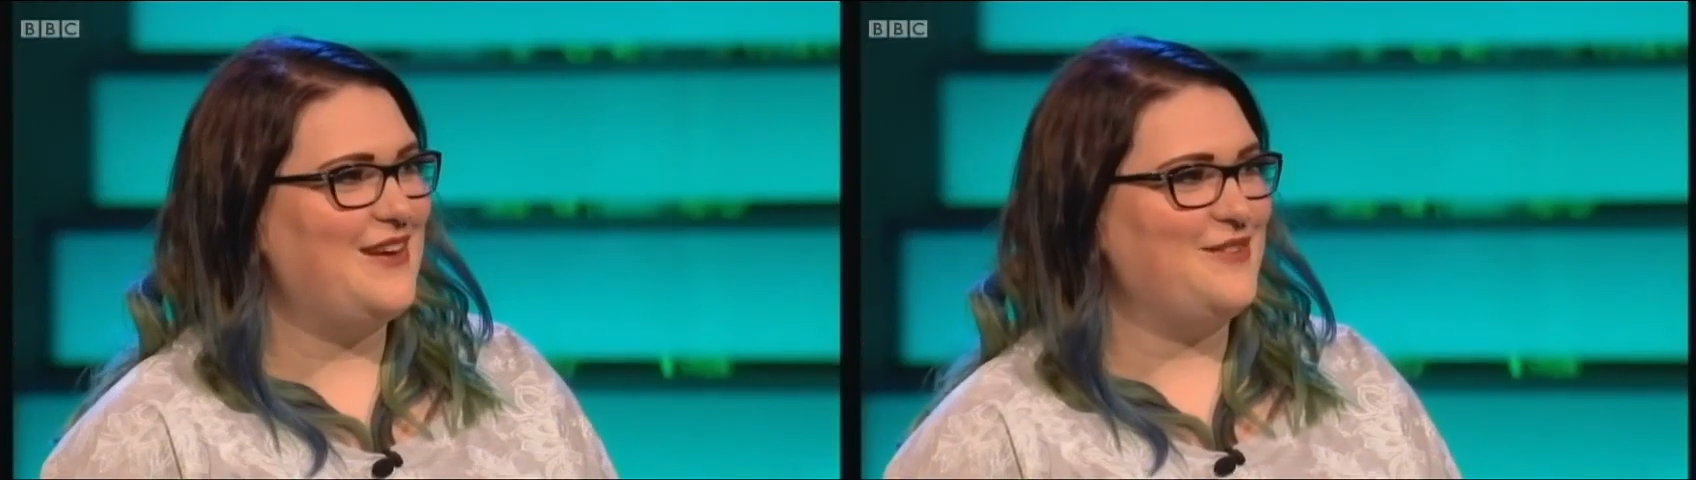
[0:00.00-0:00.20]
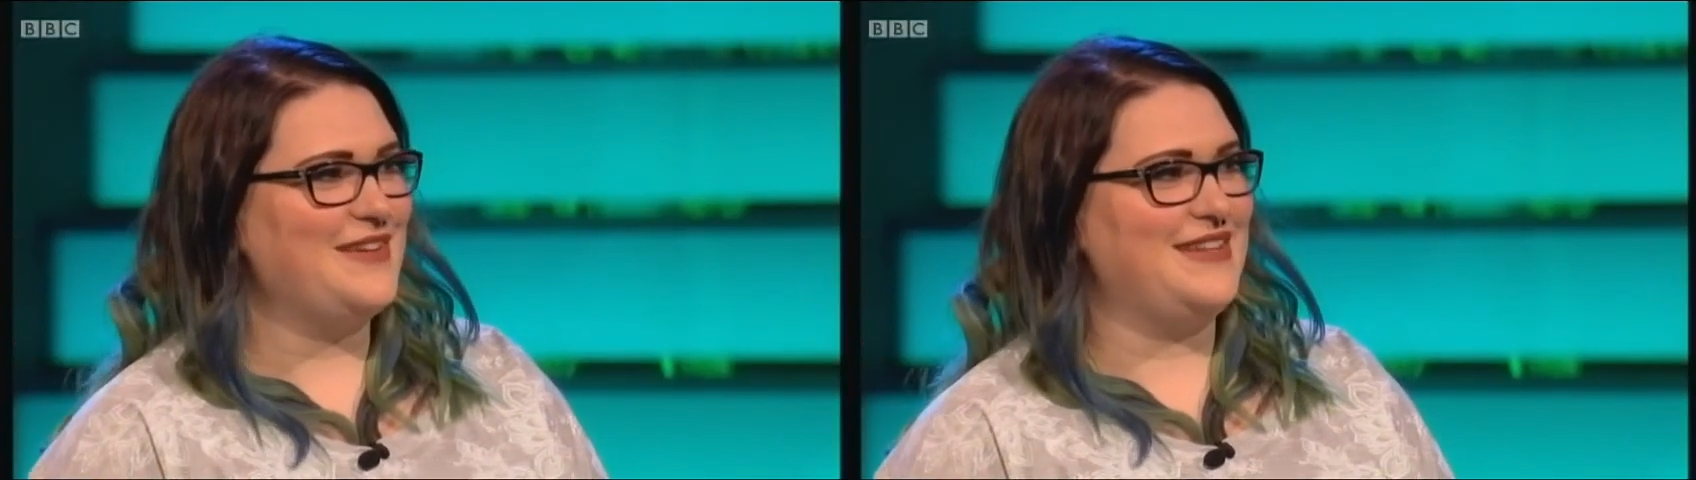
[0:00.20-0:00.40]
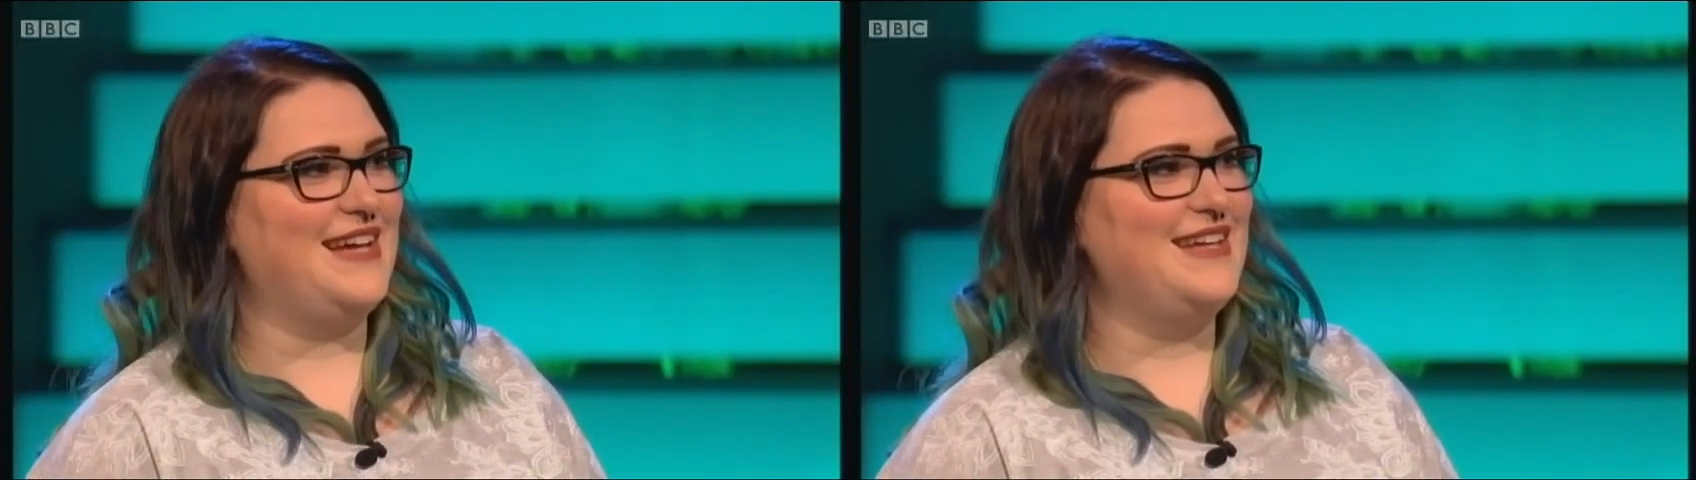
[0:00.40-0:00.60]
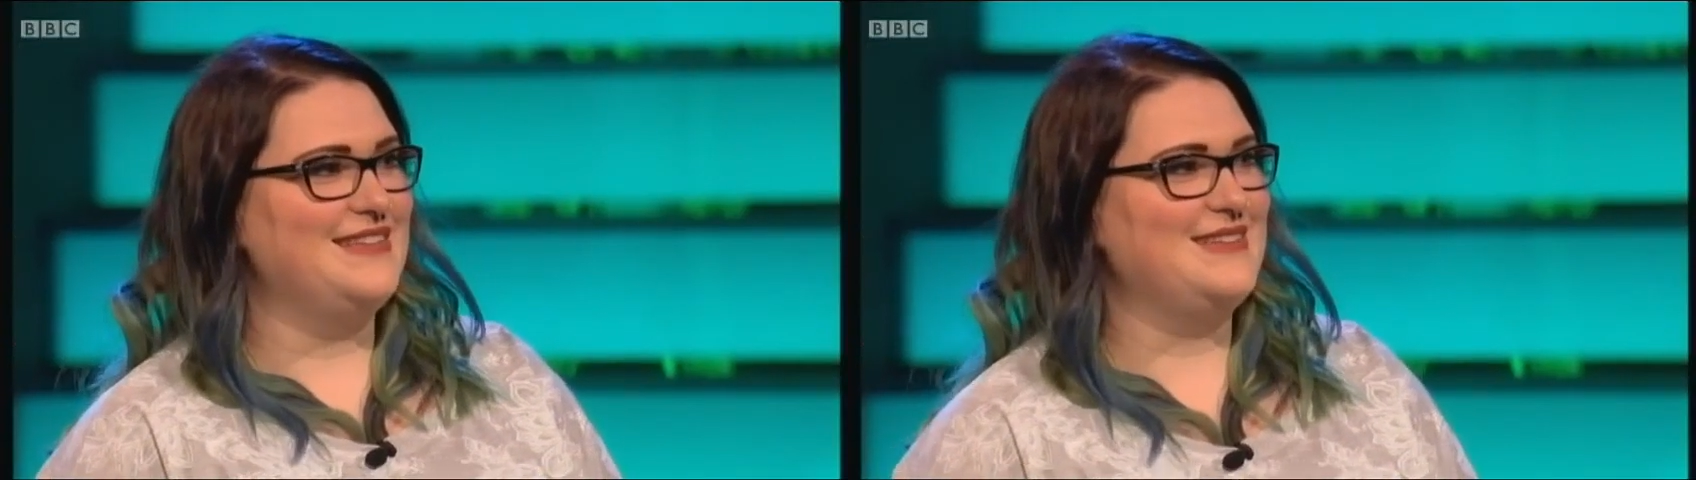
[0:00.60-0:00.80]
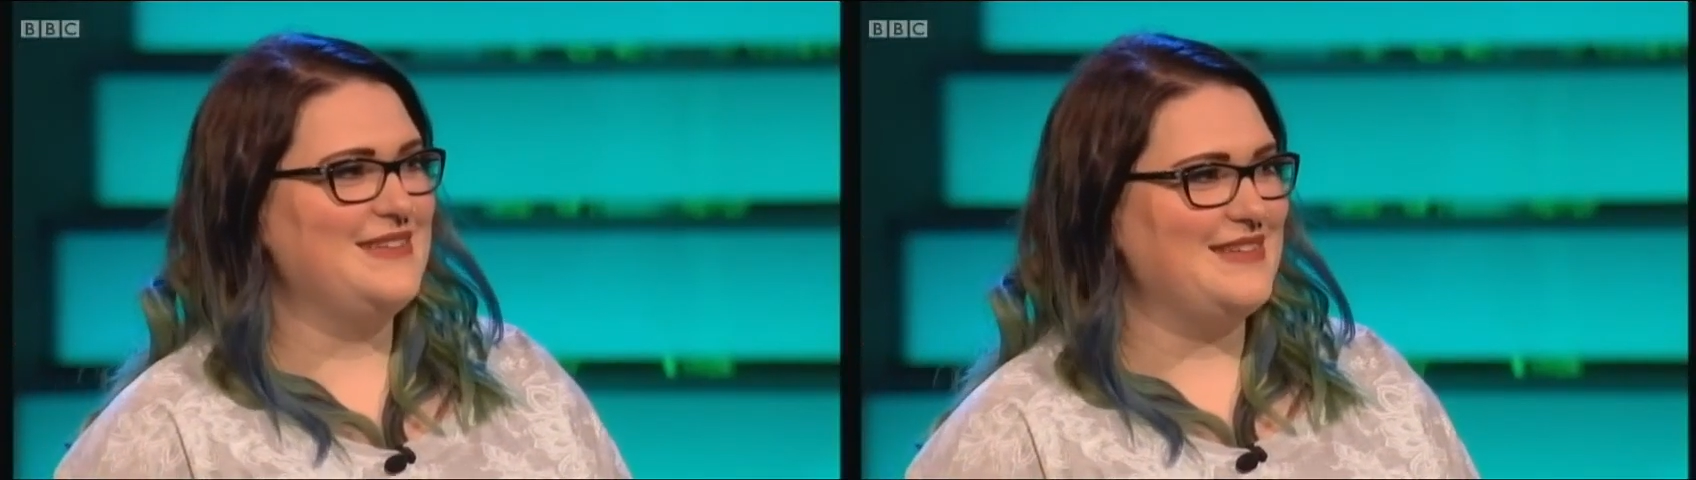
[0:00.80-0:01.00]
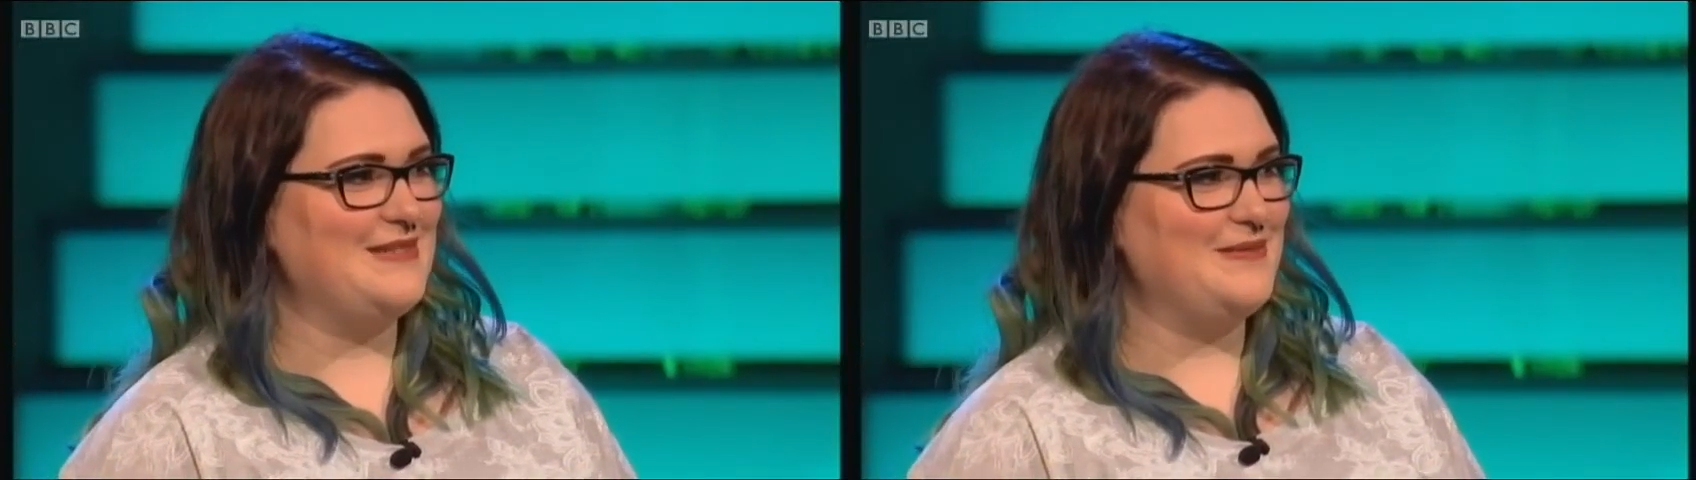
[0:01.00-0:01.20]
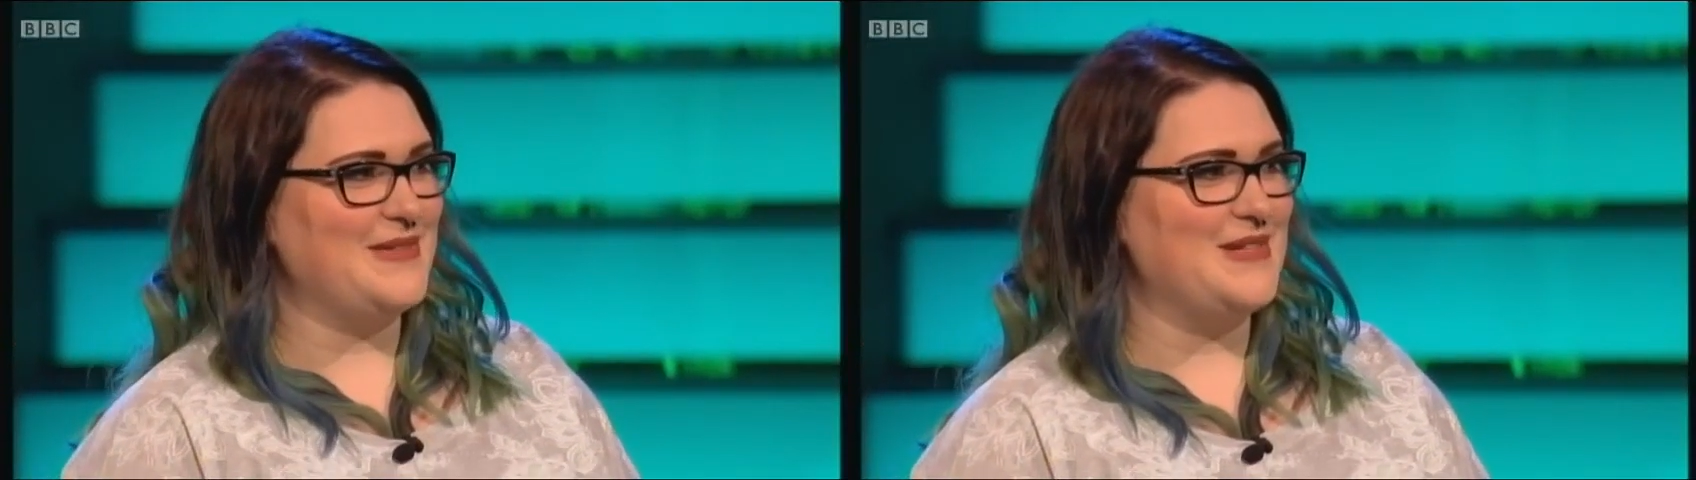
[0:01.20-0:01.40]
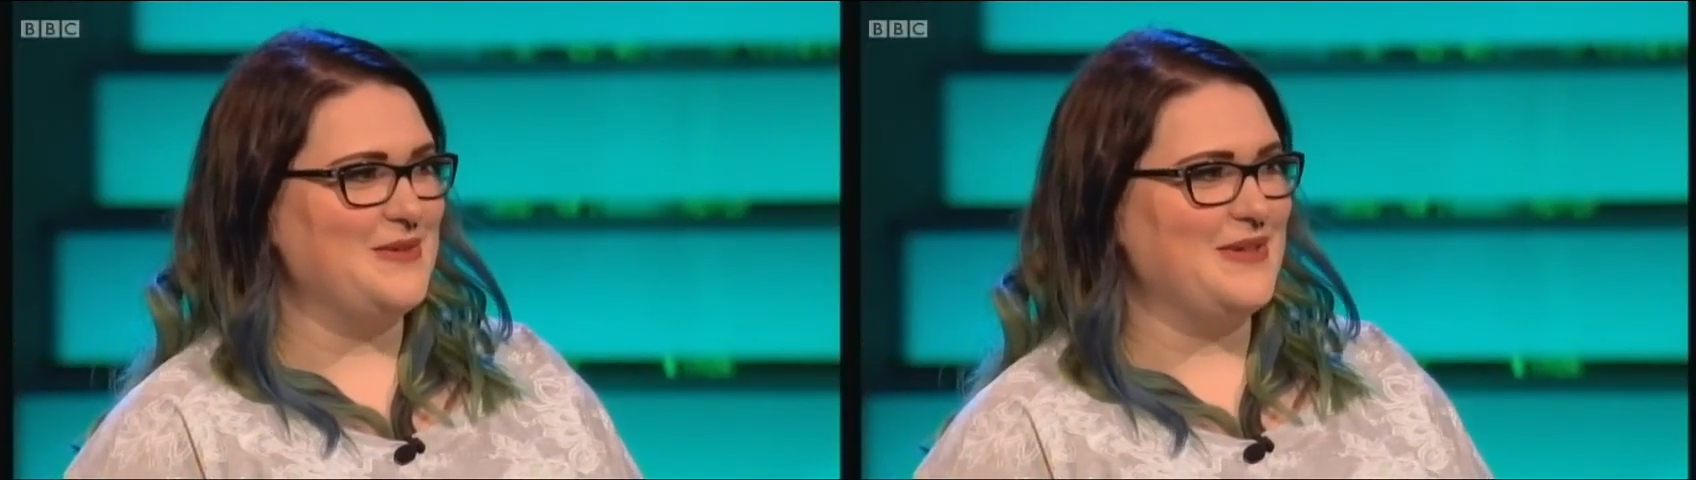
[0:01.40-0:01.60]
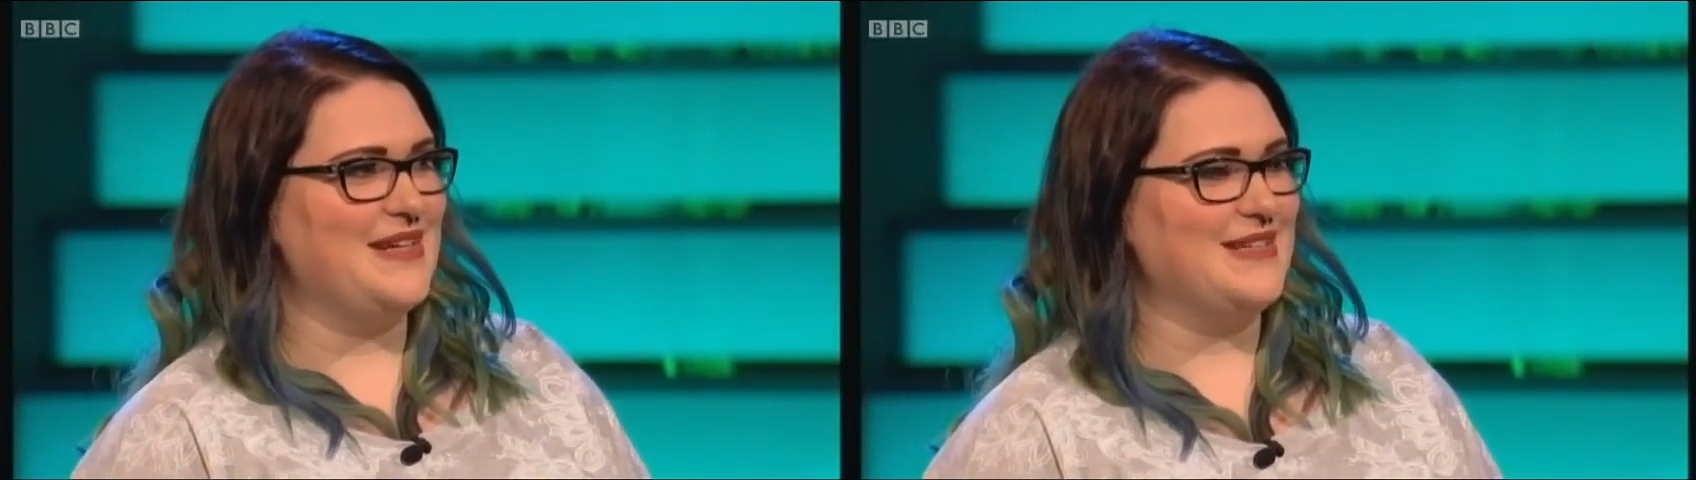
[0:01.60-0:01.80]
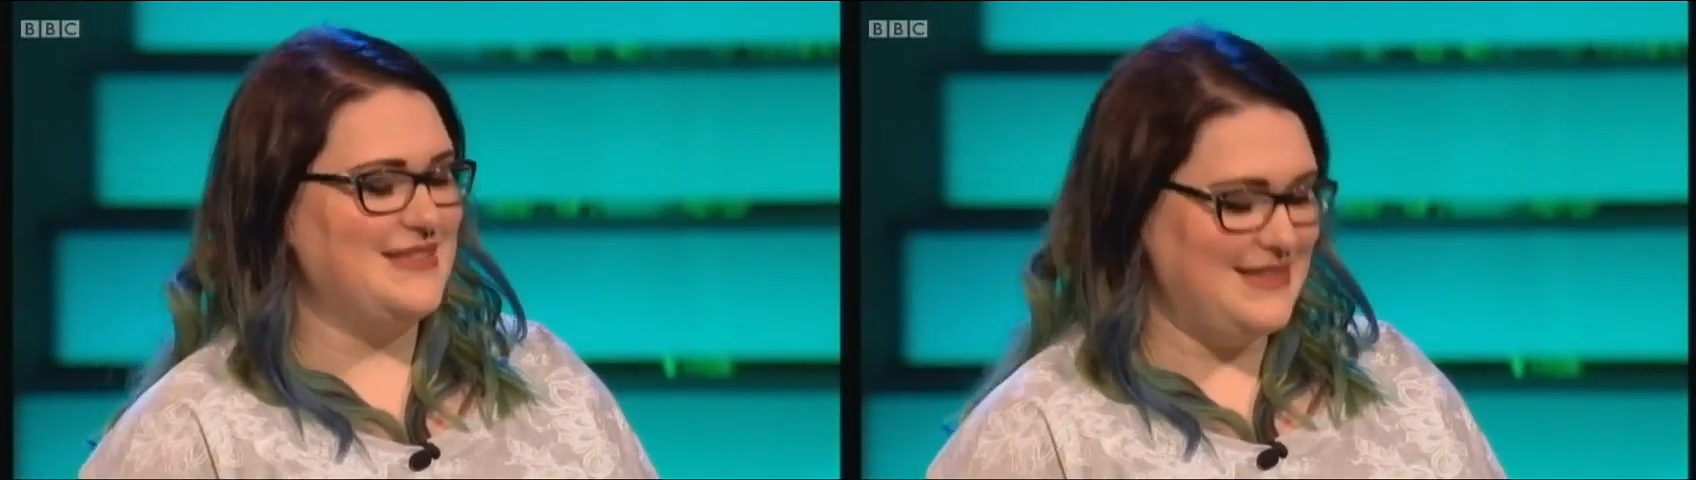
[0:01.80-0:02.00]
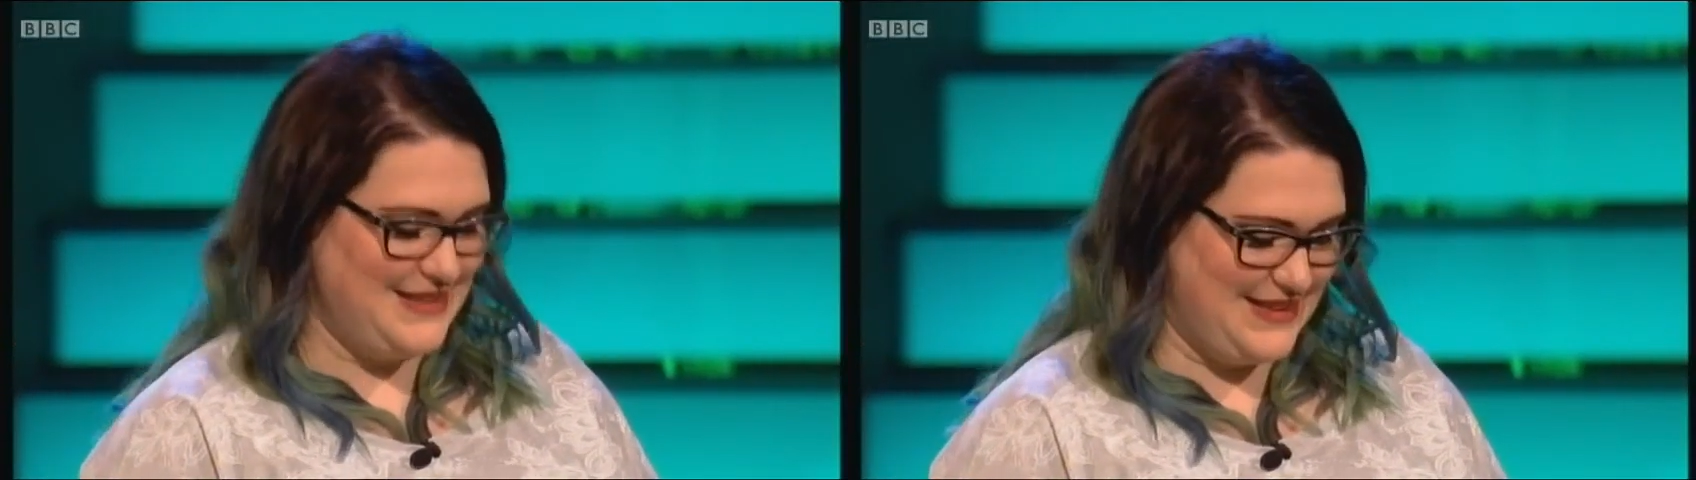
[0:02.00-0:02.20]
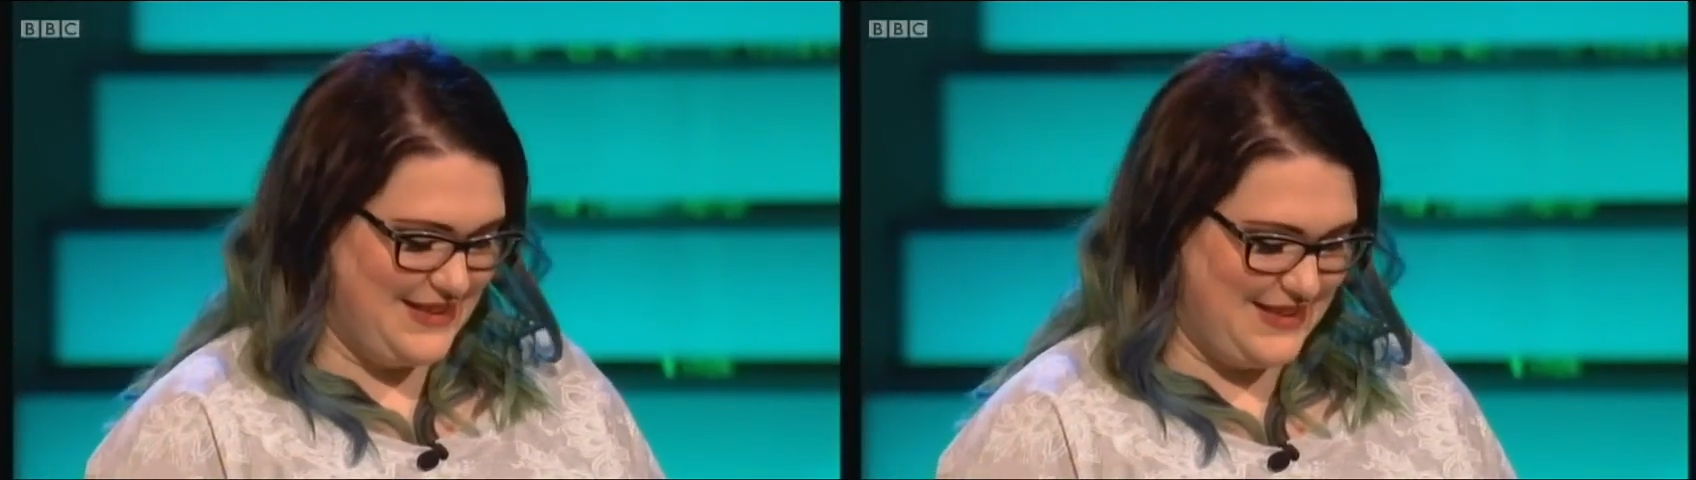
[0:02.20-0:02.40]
I've read that. I don't know what it is.